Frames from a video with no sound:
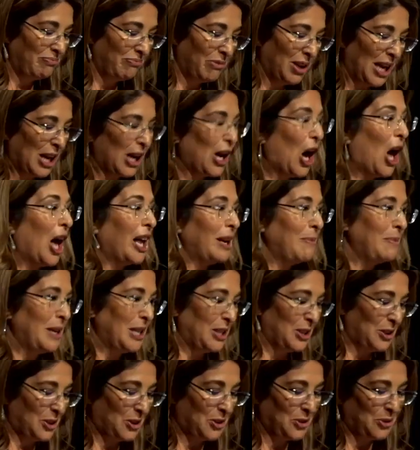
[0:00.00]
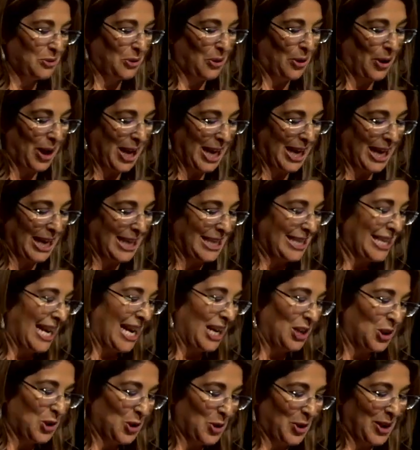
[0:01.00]
economy destroying and
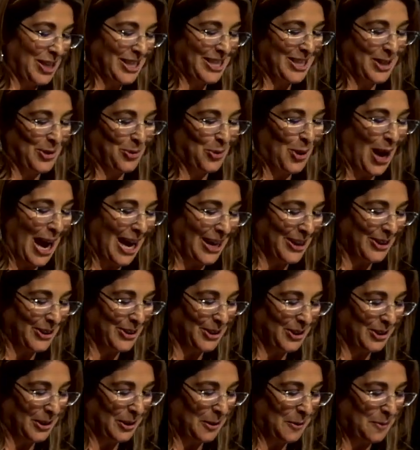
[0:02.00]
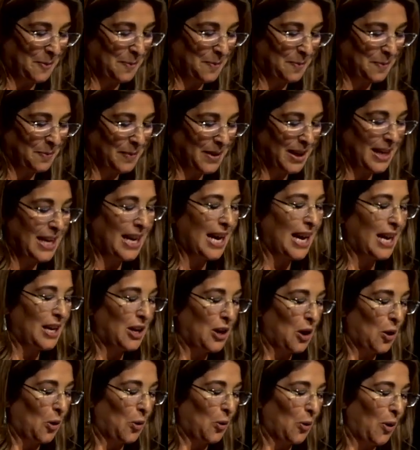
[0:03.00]
dangerous and radical. He had
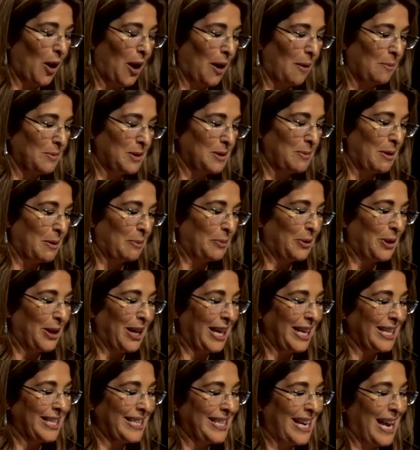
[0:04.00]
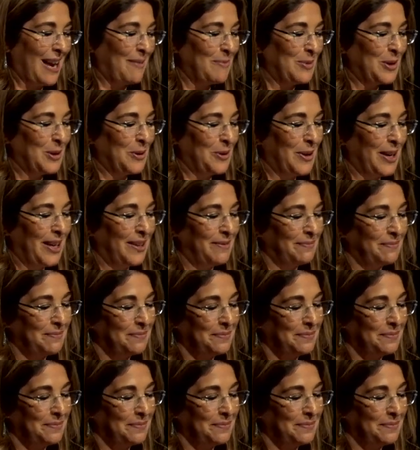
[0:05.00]
no qualms about putting his name to it.